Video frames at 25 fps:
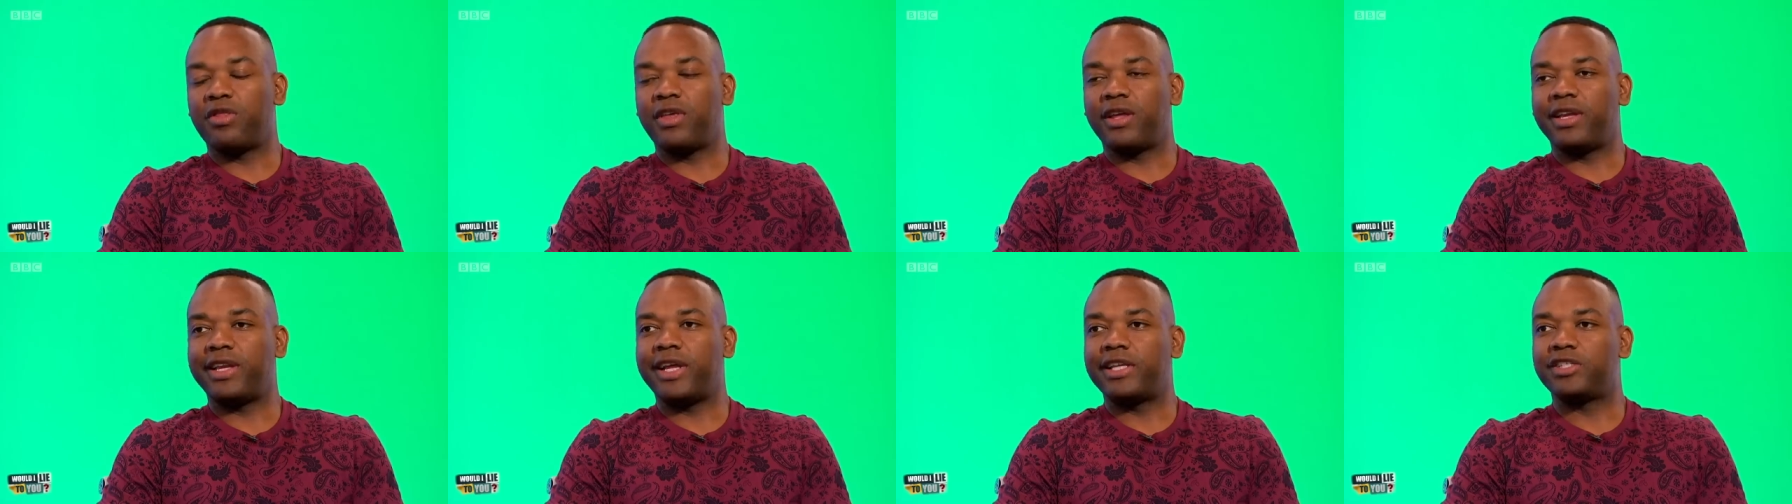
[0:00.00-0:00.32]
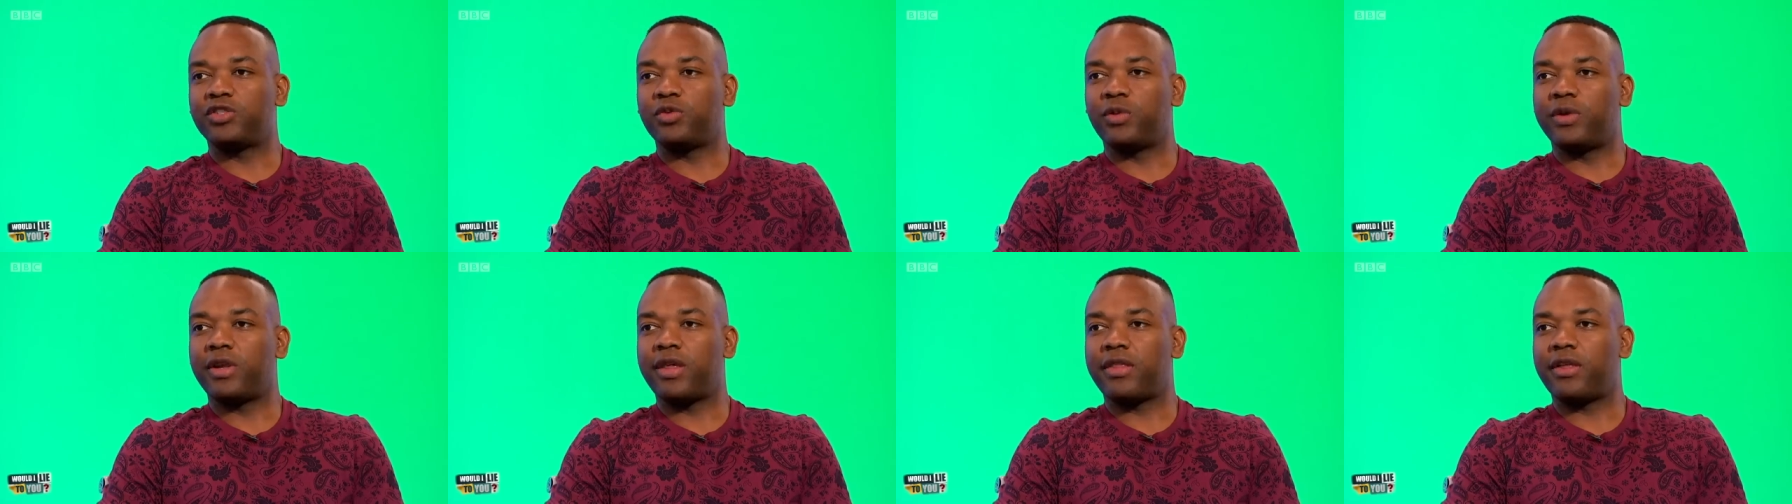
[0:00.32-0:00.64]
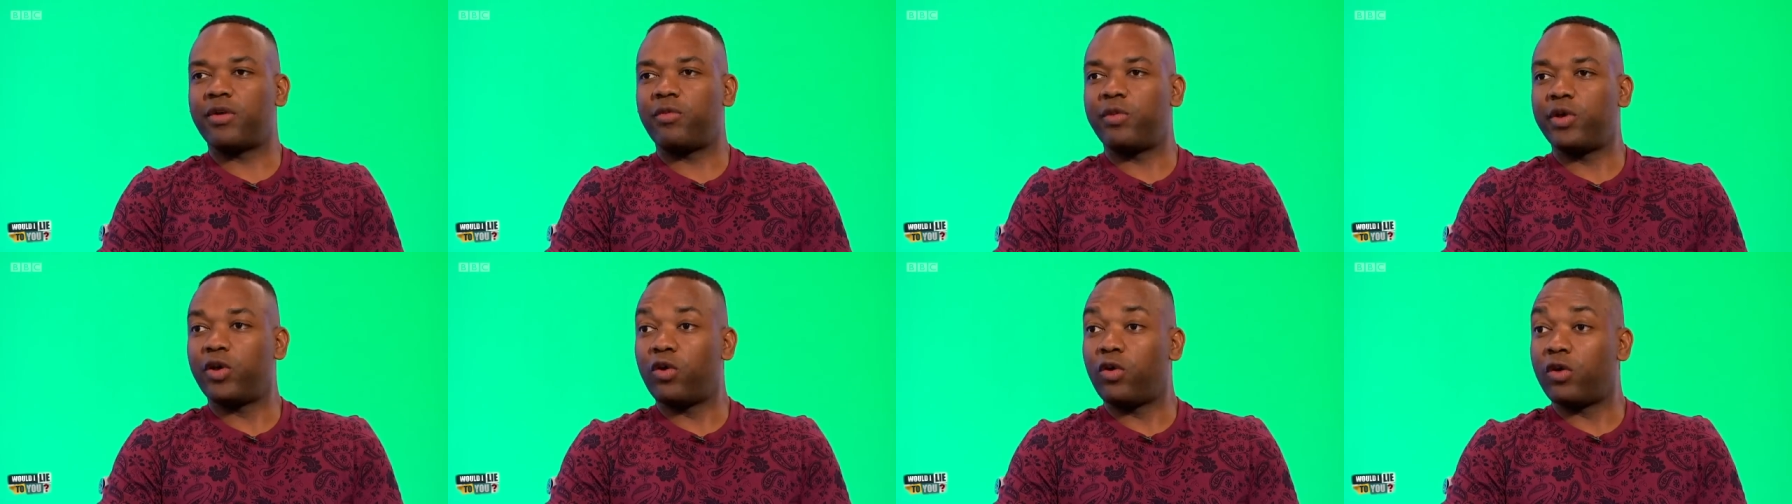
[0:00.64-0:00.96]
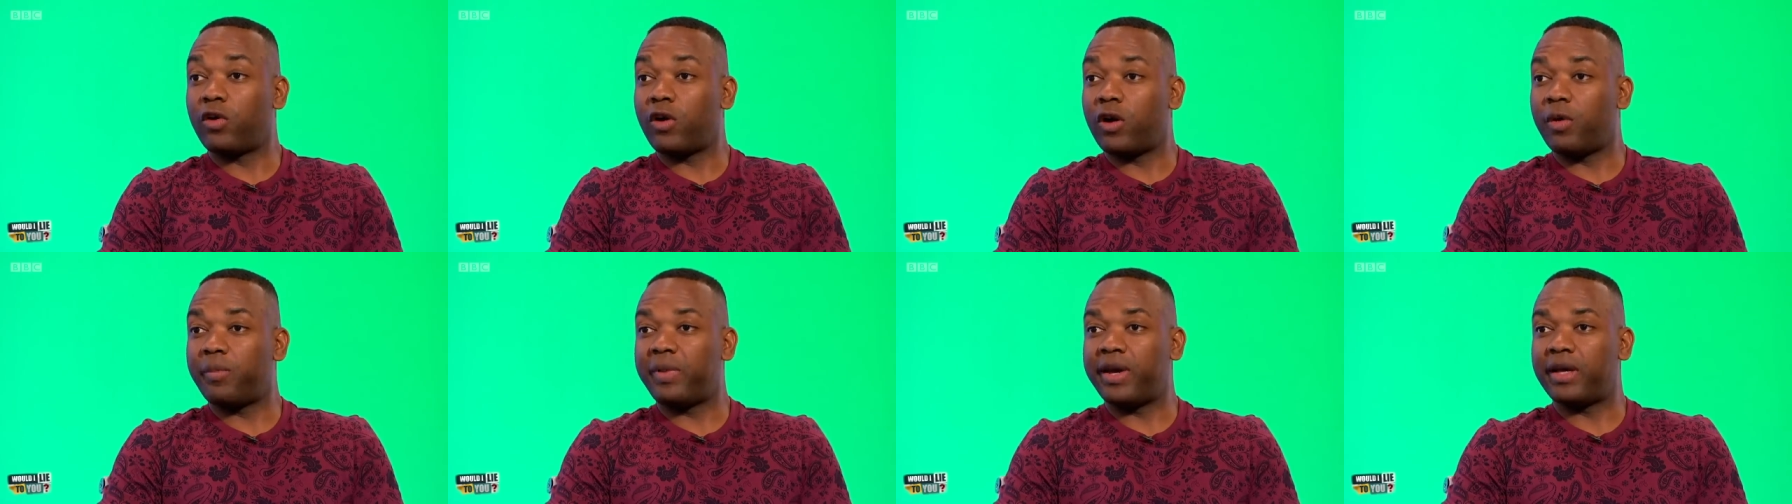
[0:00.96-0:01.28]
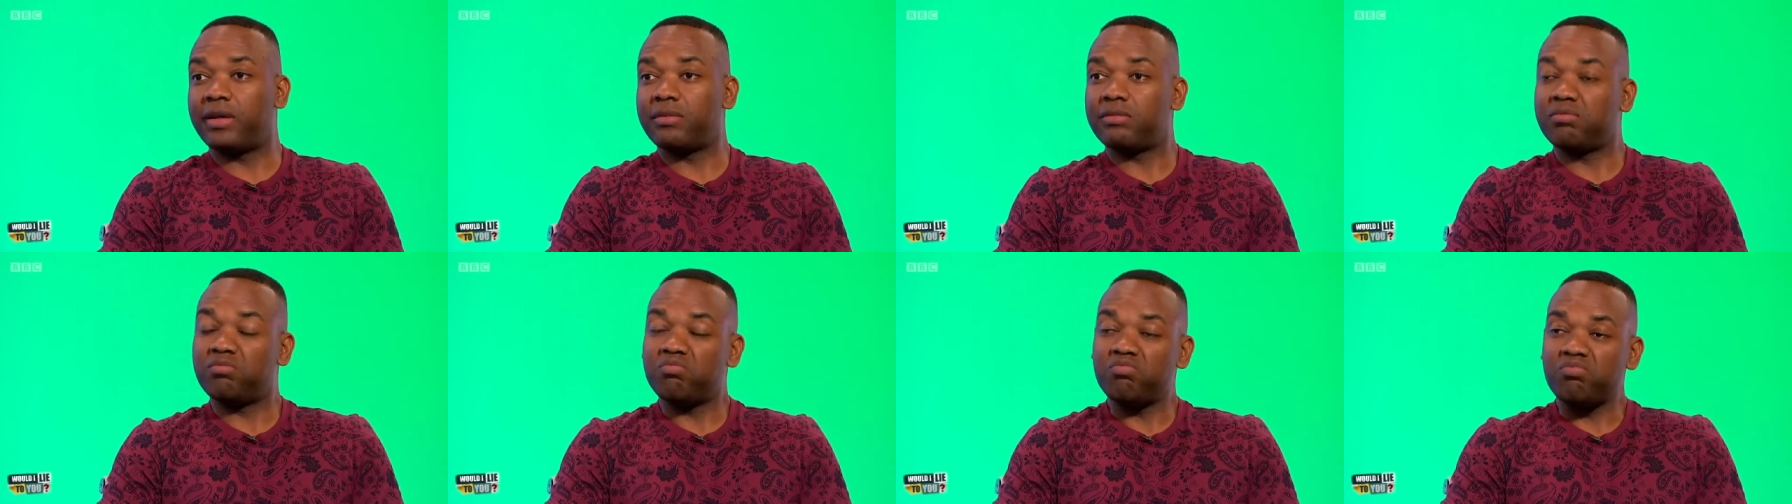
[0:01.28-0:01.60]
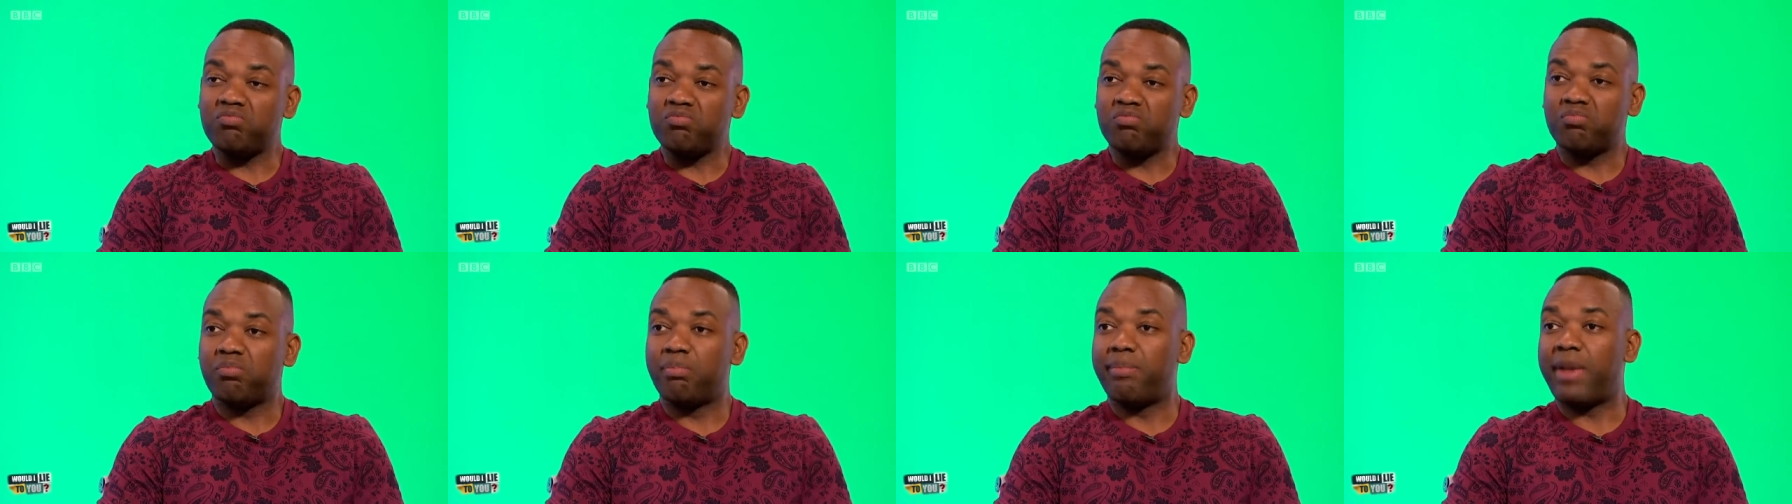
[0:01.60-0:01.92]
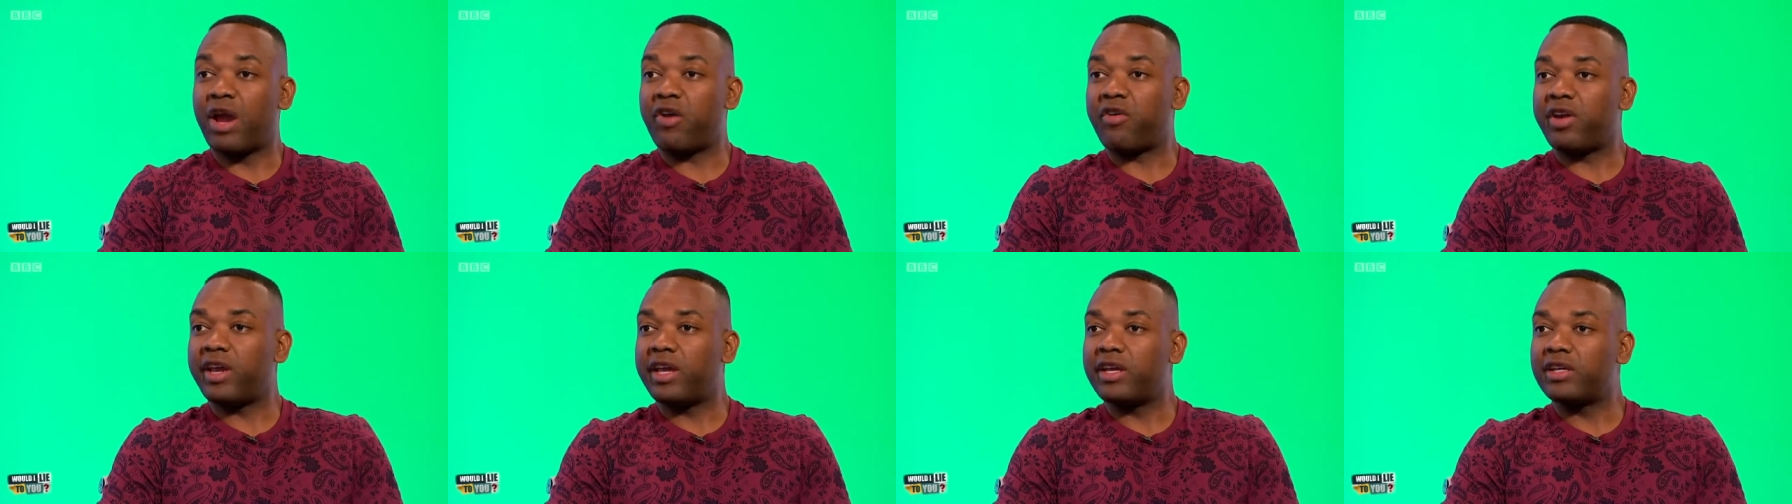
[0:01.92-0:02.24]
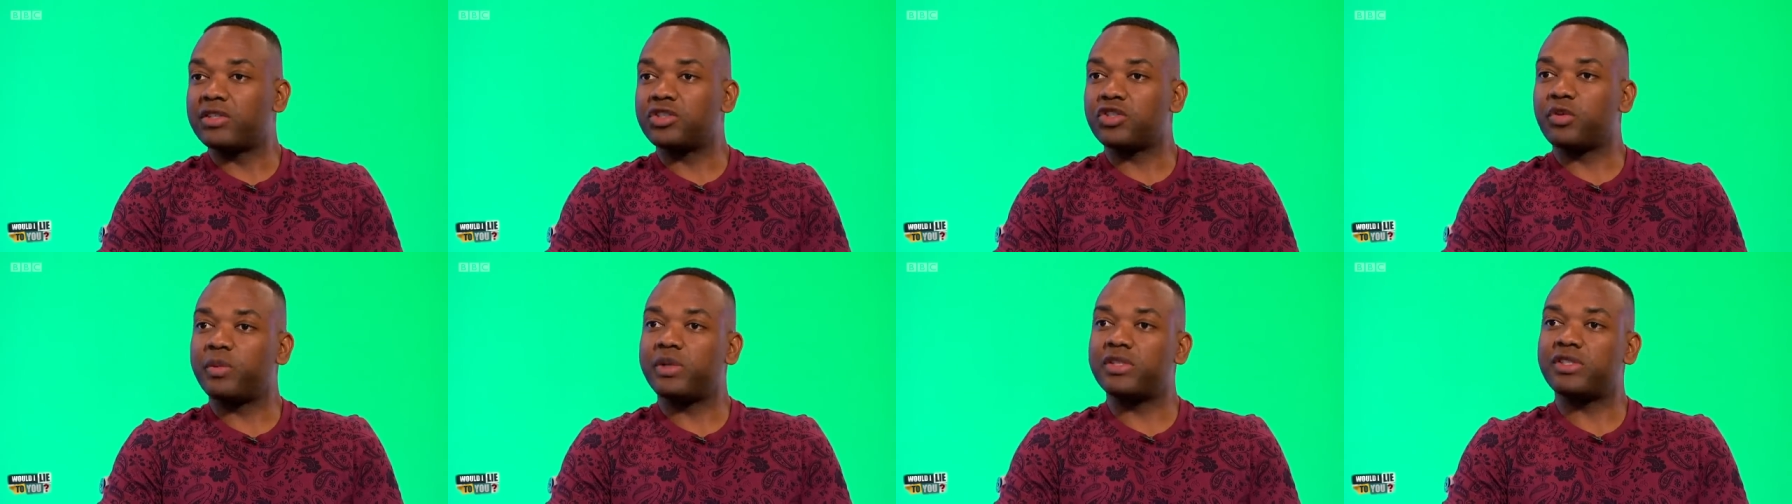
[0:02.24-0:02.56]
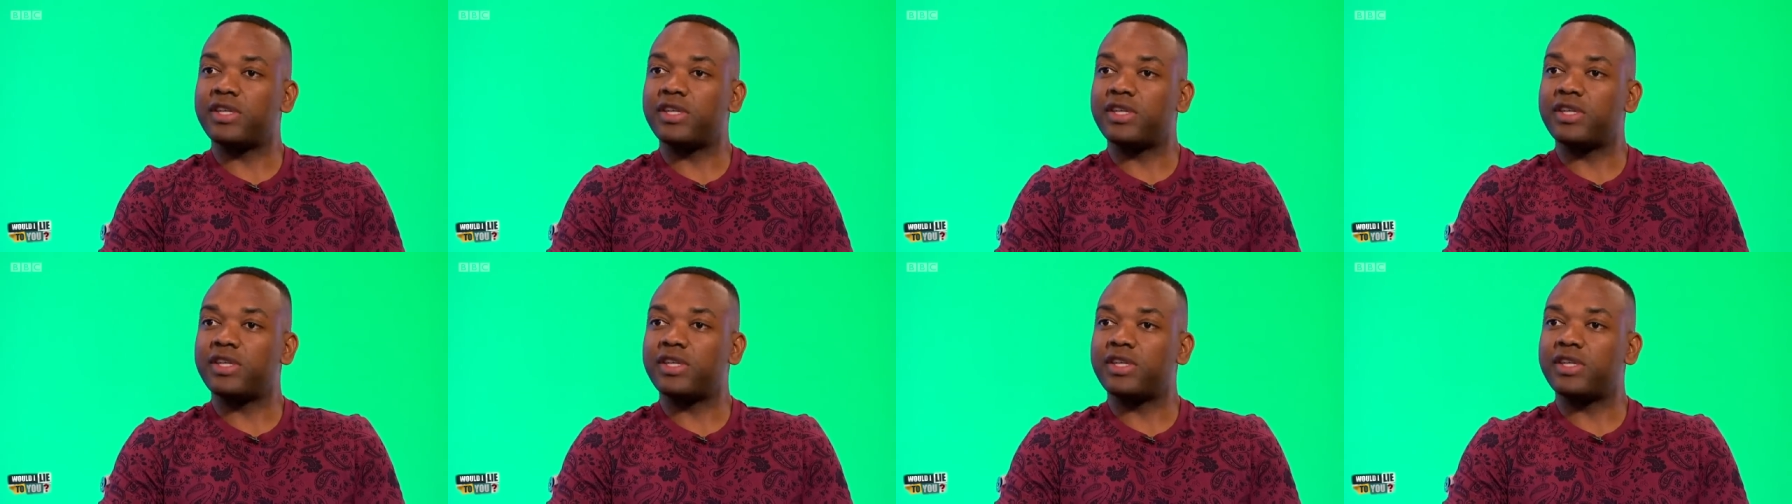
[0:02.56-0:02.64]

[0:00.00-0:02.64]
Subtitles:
thing led to another. We all got a bit merry, shall we